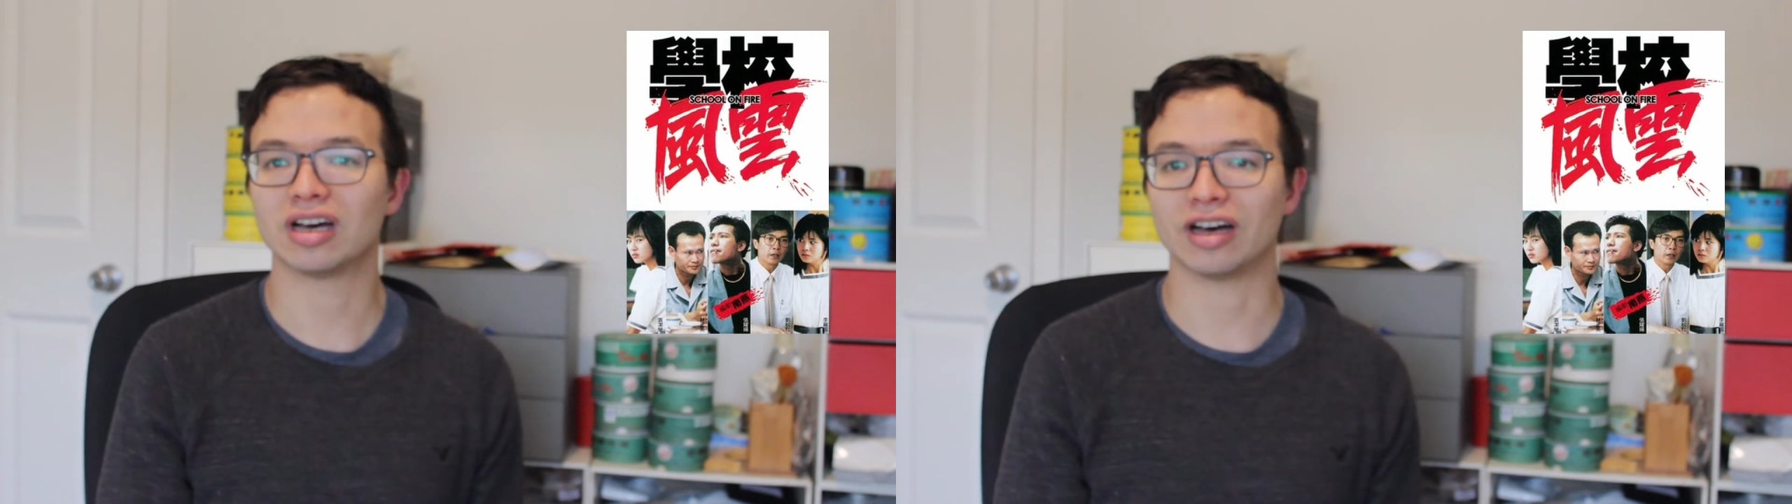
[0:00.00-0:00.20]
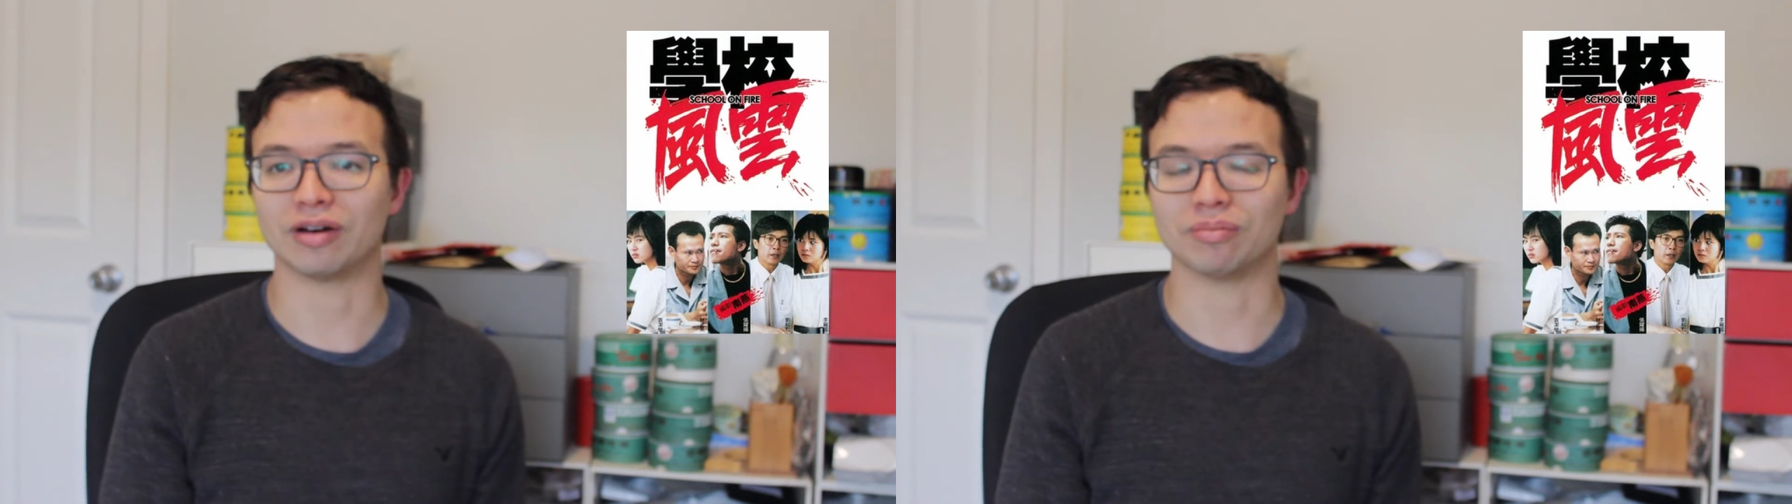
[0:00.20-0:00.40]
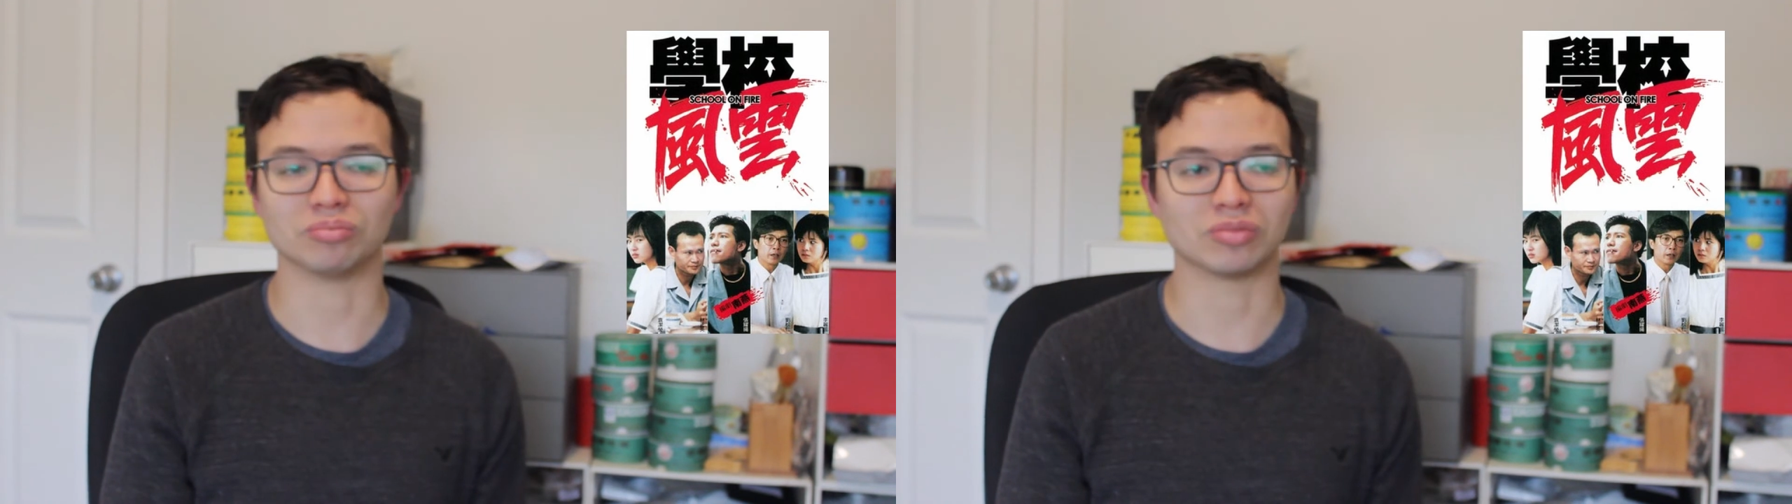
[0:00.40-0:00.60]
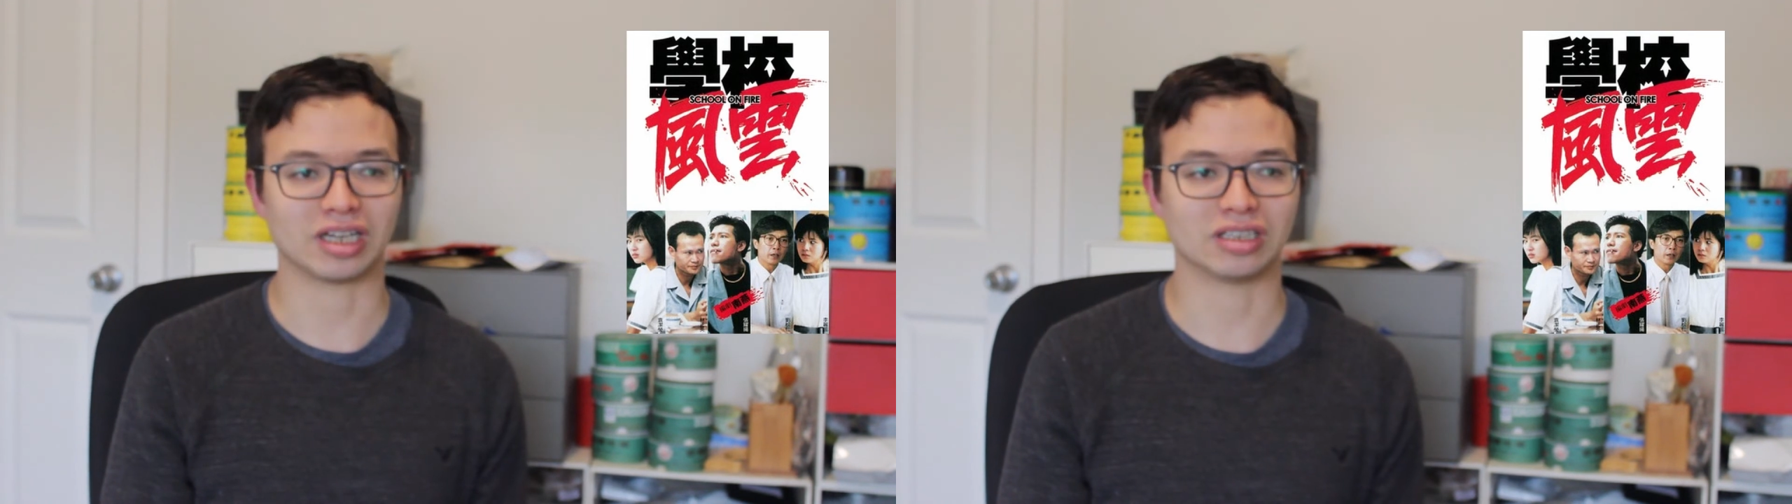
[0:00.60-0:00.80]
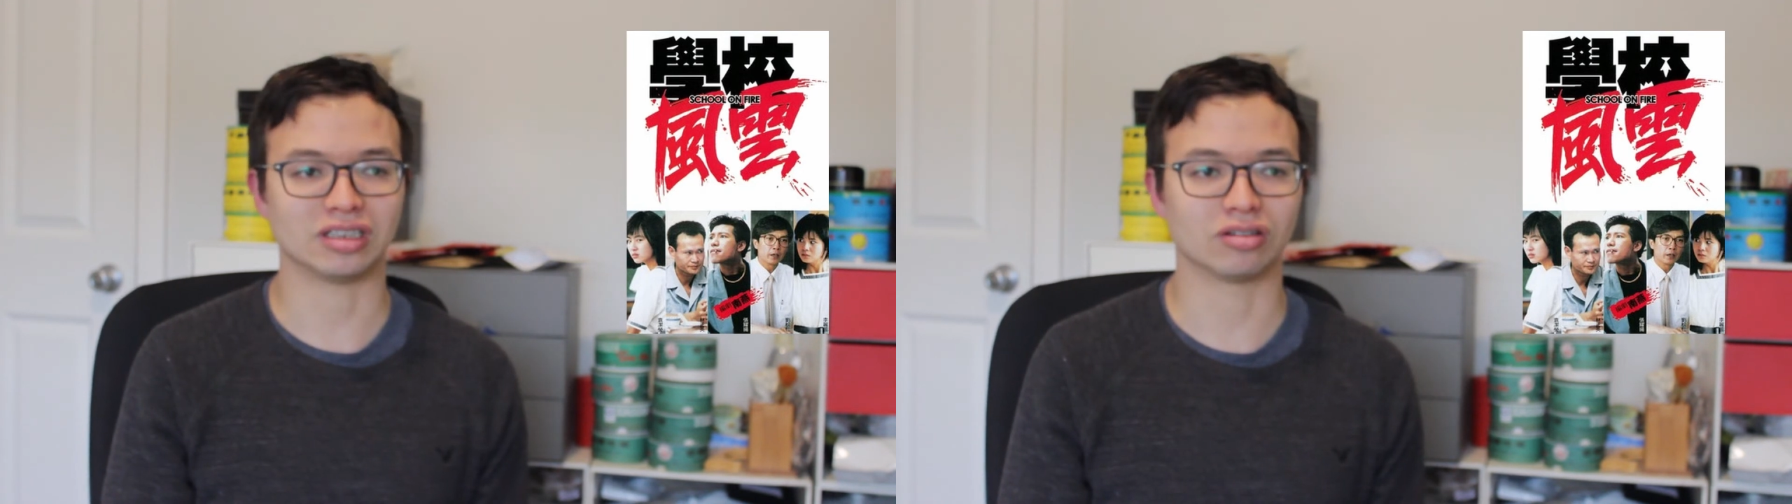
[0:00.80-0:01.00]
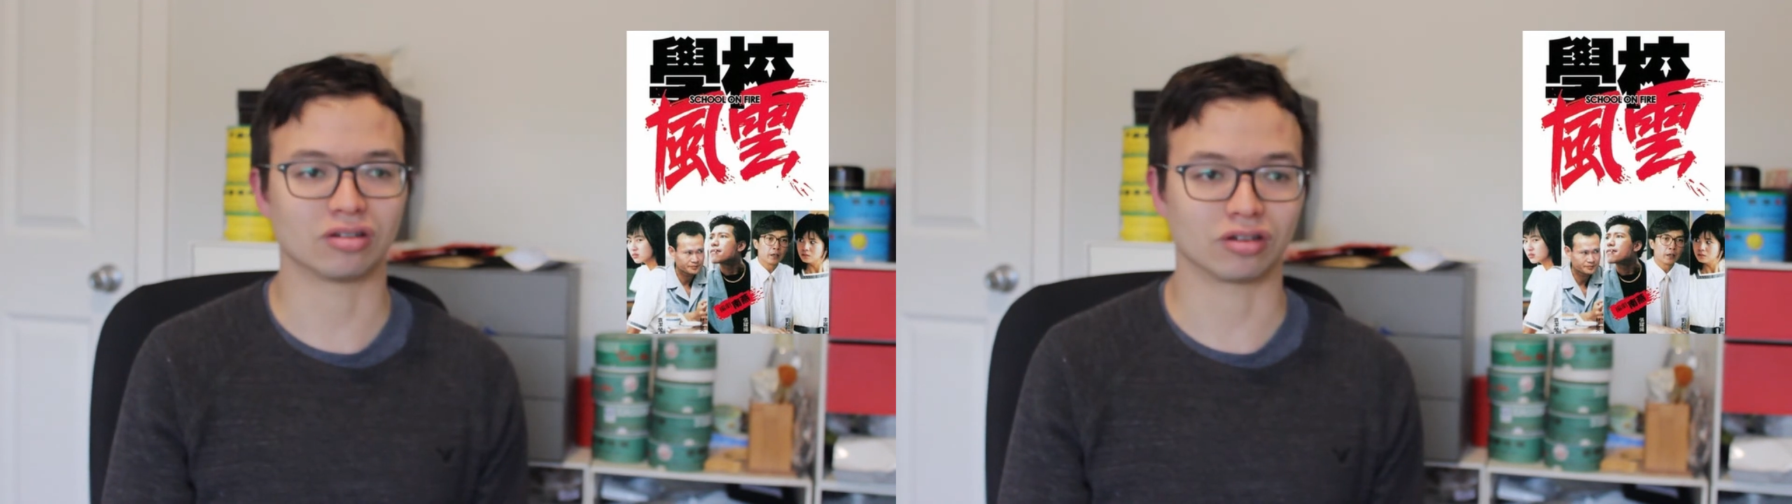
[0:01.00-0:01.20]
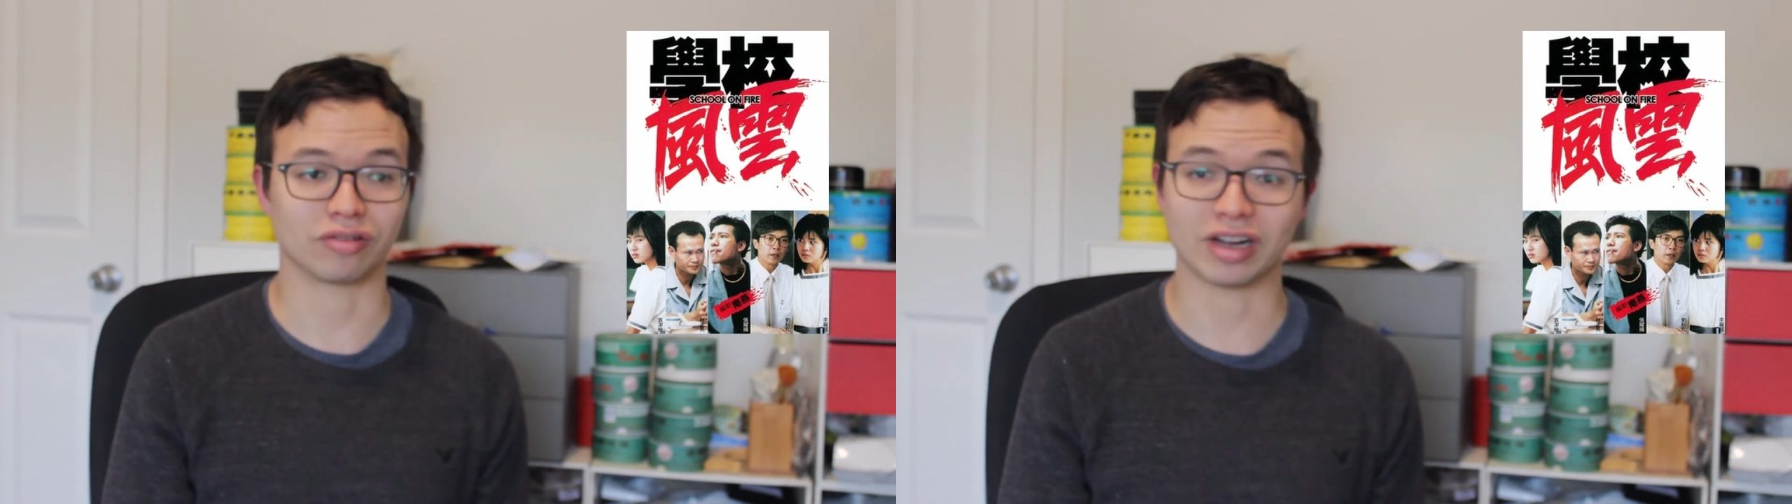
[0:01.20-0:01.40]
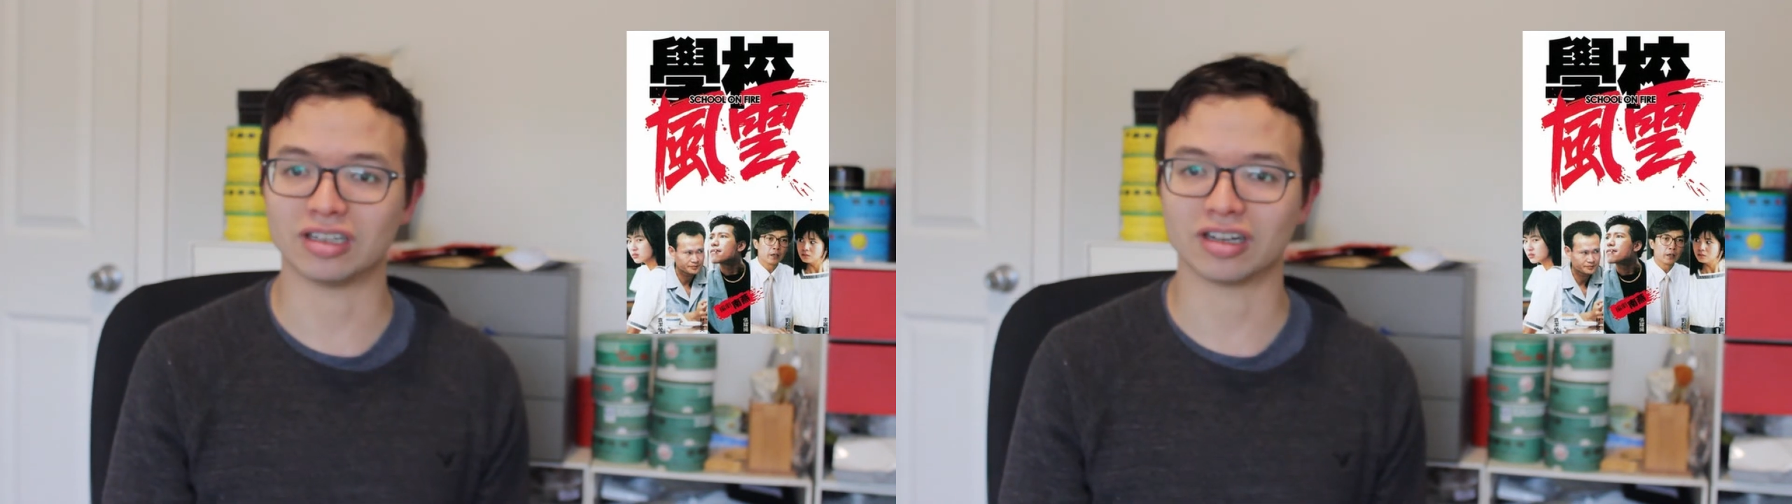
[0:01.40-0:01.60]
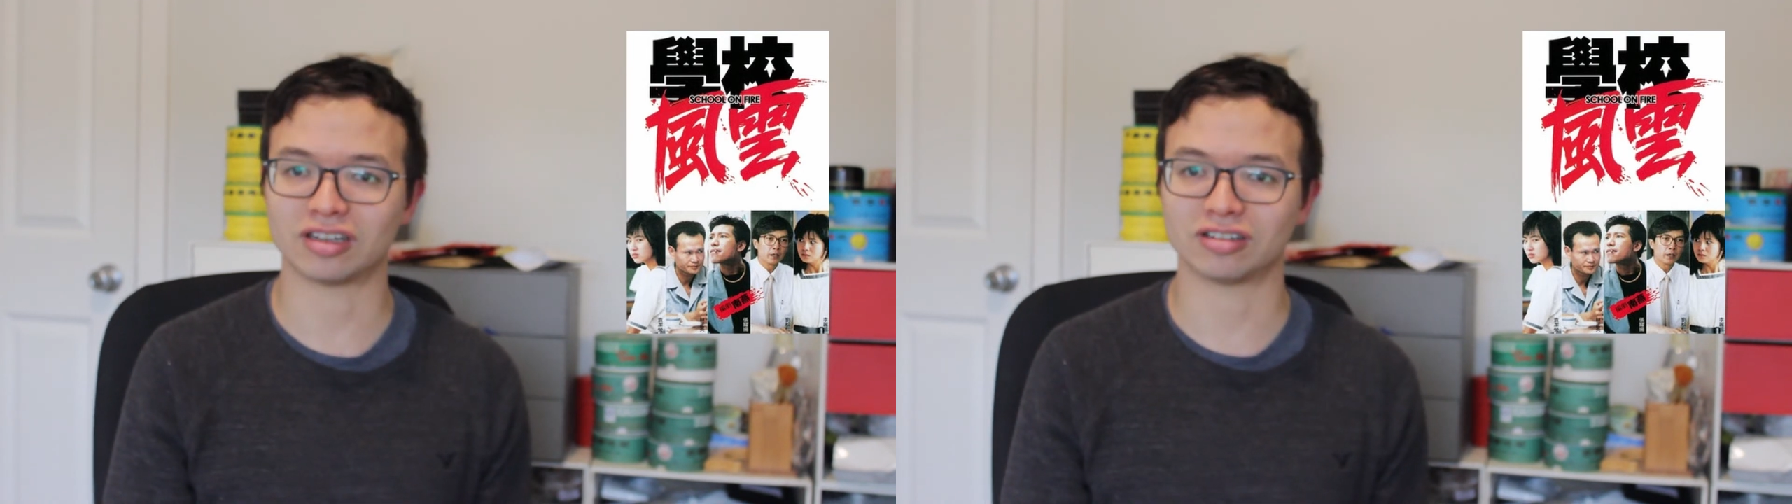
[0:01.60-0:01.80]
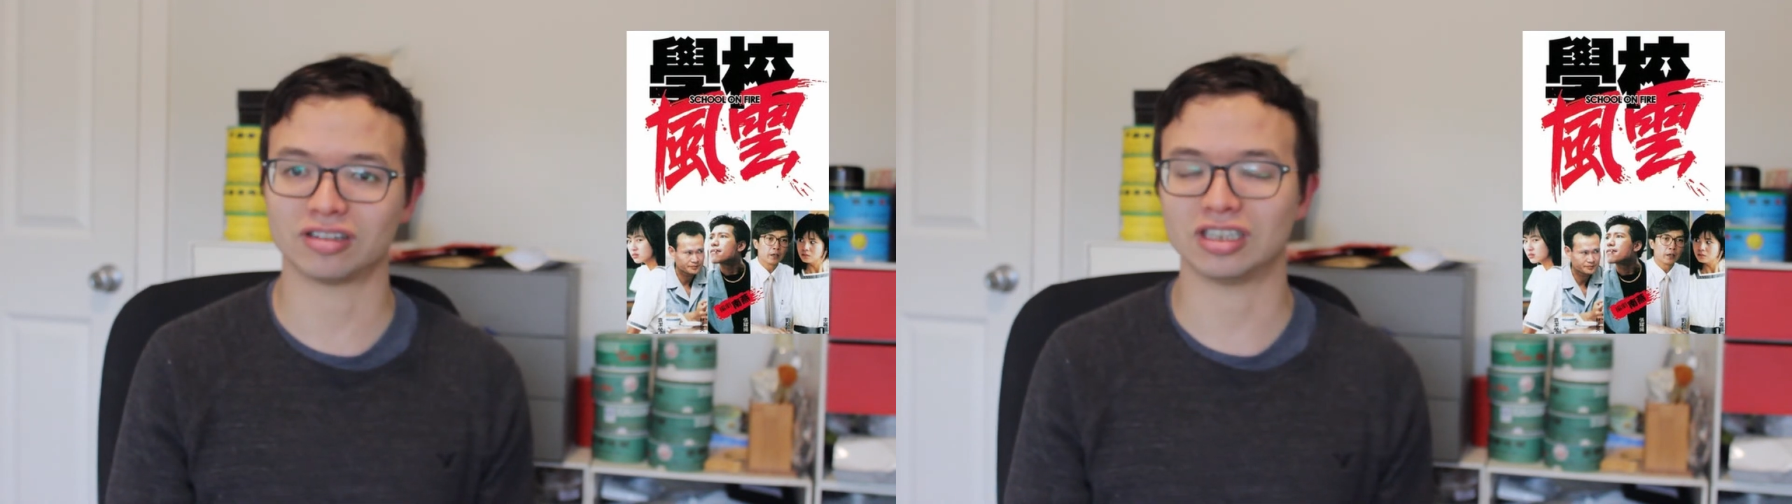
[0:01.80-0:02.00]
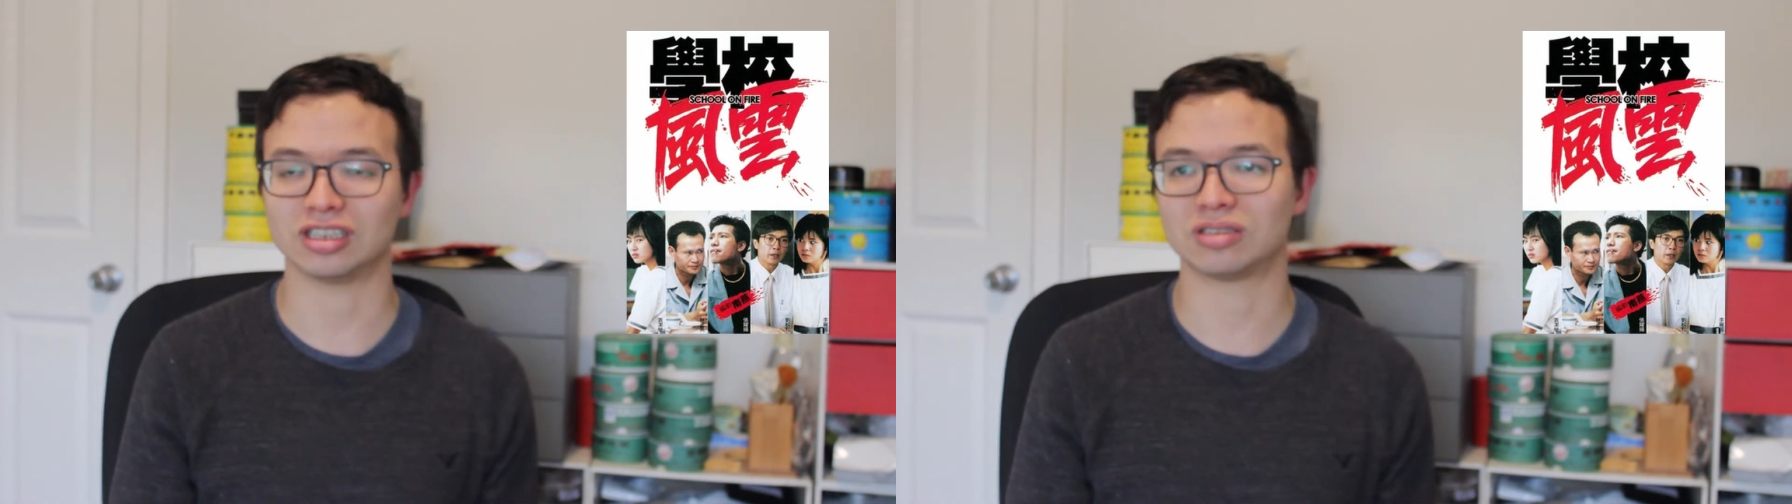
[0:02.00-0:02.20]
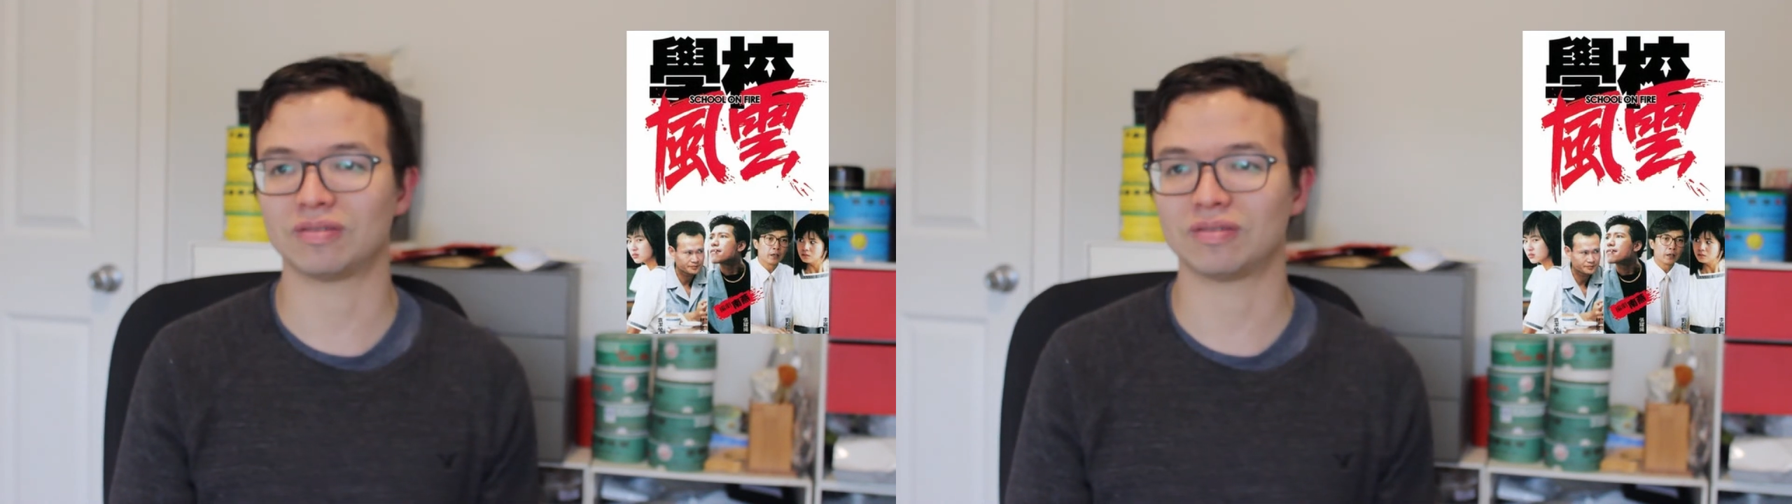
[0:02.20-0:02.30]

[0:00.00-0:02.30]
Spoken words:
Like her granddaughter is